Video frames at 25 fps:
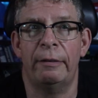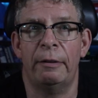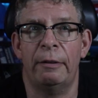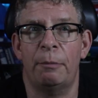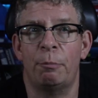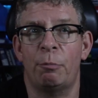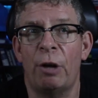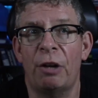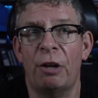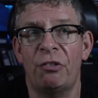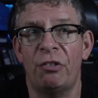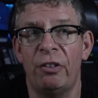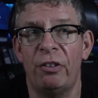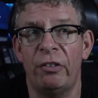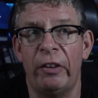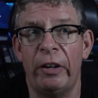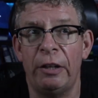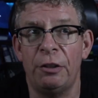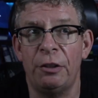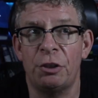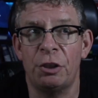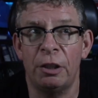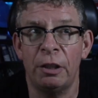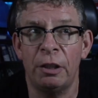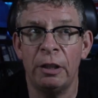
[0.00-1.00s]

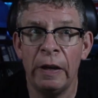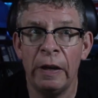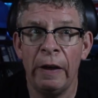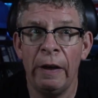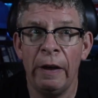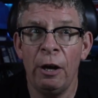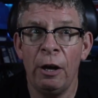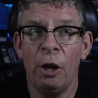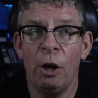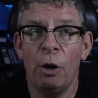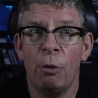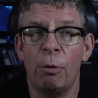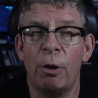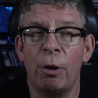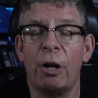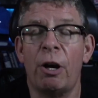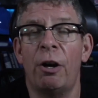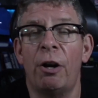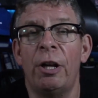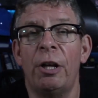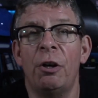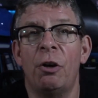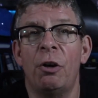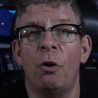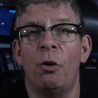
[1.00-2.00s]
presentation
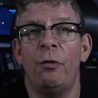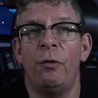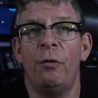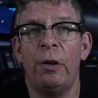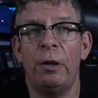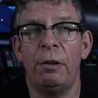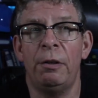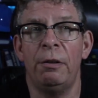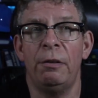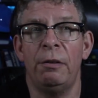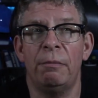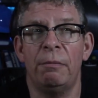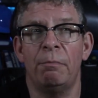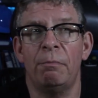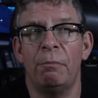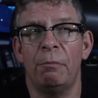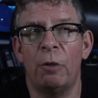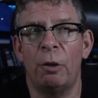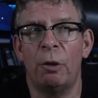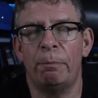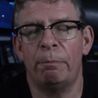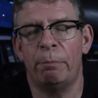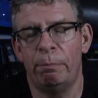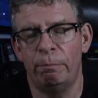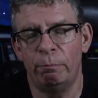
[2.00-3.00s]
regarding COVID.
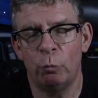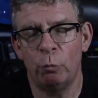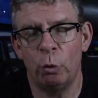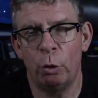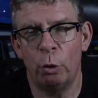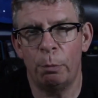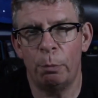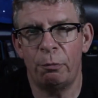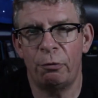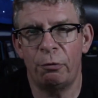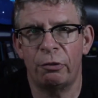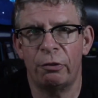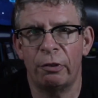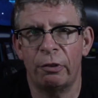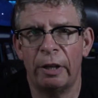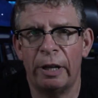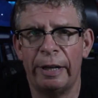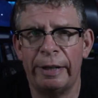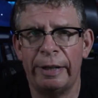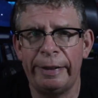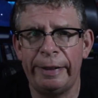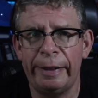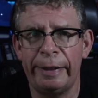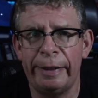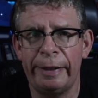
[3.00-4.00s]
Oops,
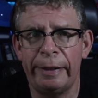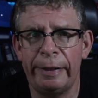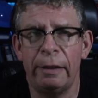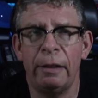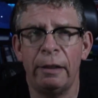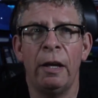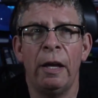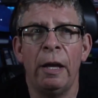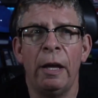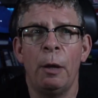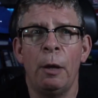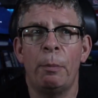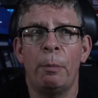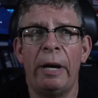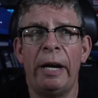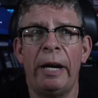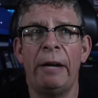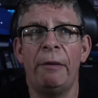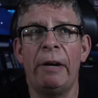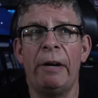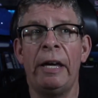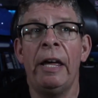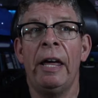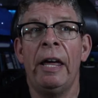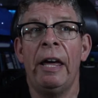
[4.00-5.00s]
I did it. But
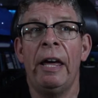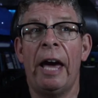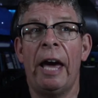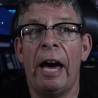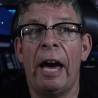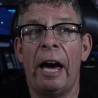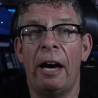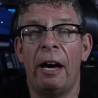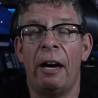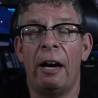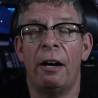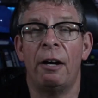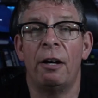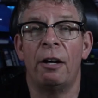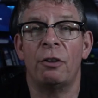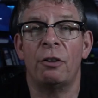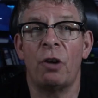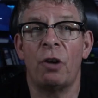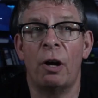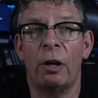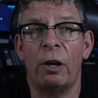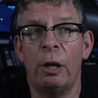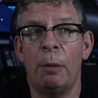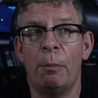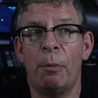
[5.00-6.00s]
anyway,
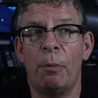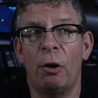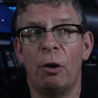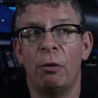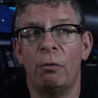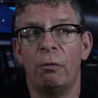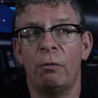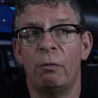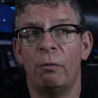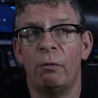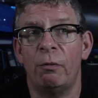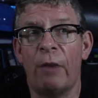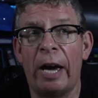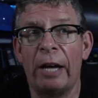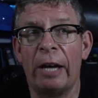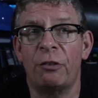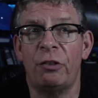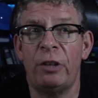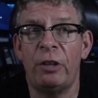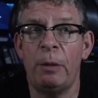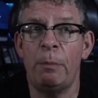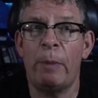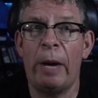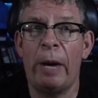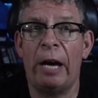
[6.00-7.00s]
talking about
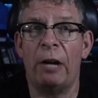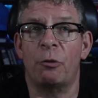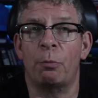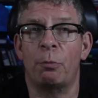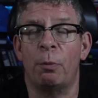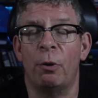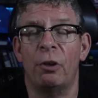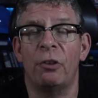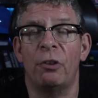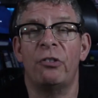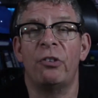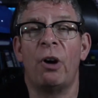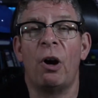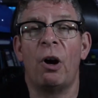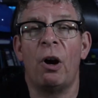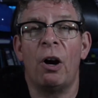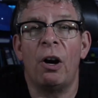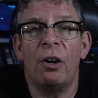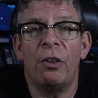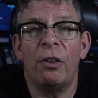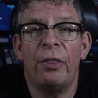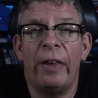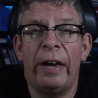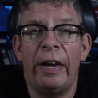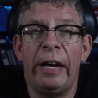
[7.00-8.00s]
vaccine passports,
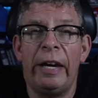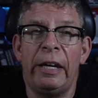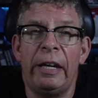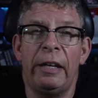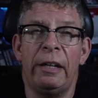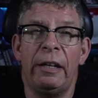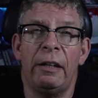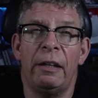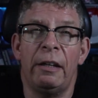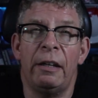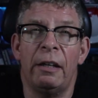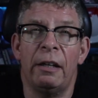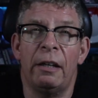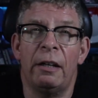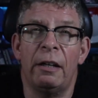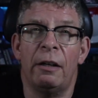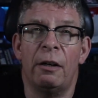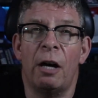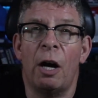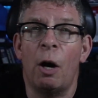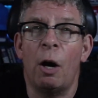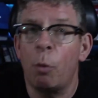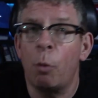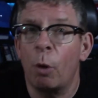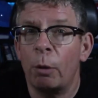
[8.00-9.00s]
are they
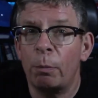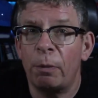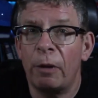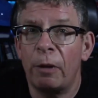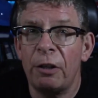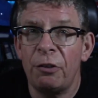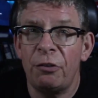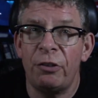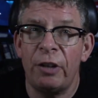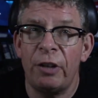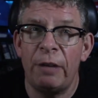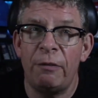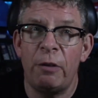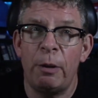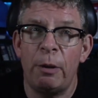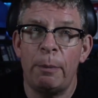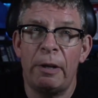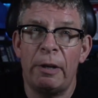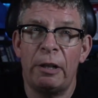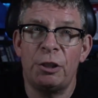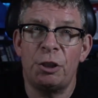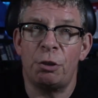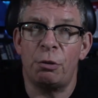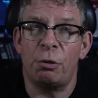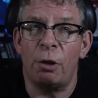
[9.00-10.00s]
a workplace safety
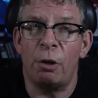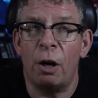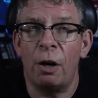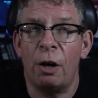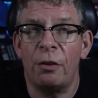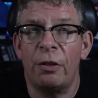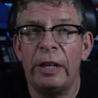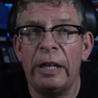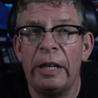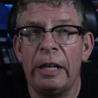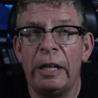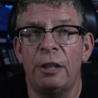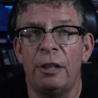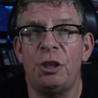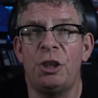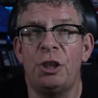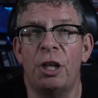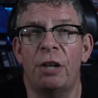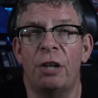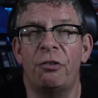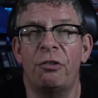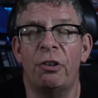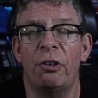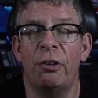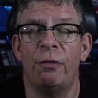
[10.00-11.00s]
measure? Are they a
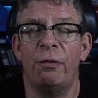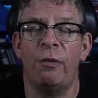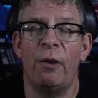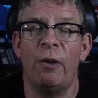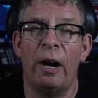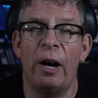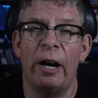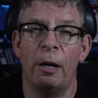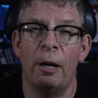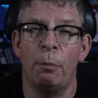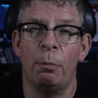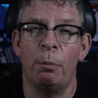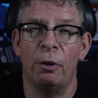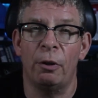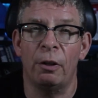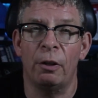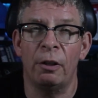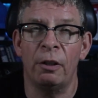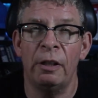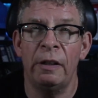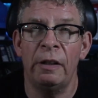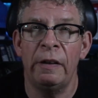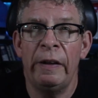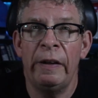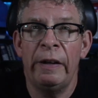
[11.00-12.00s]

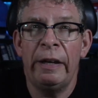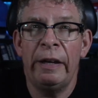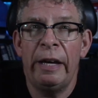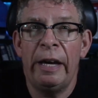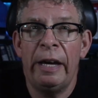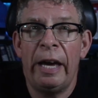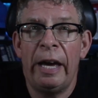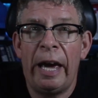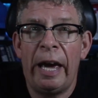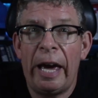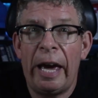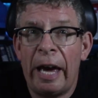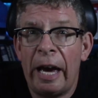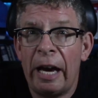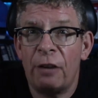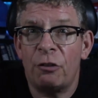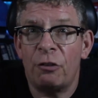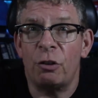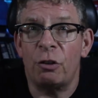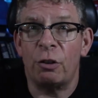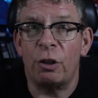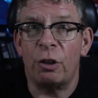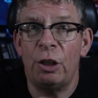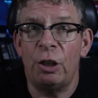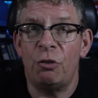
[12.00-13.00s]
justifiable
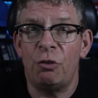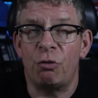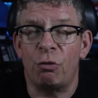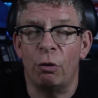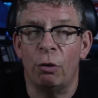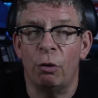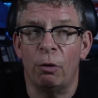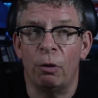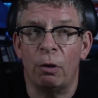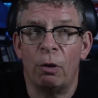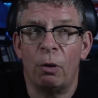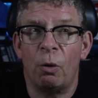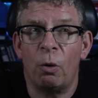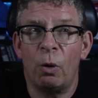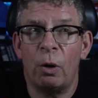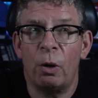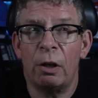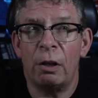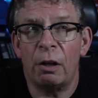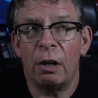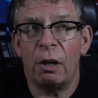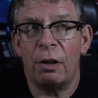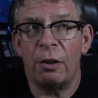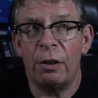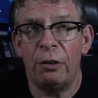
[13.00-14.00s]
hazard control?
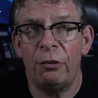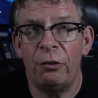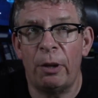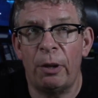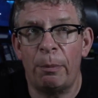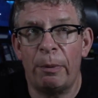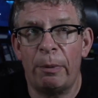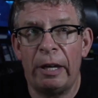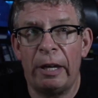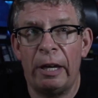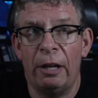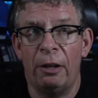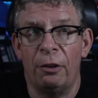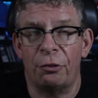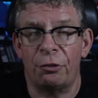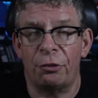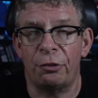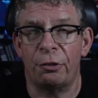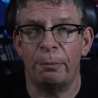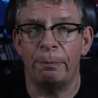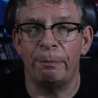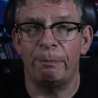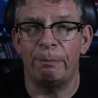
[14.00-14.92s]
Or are they something else?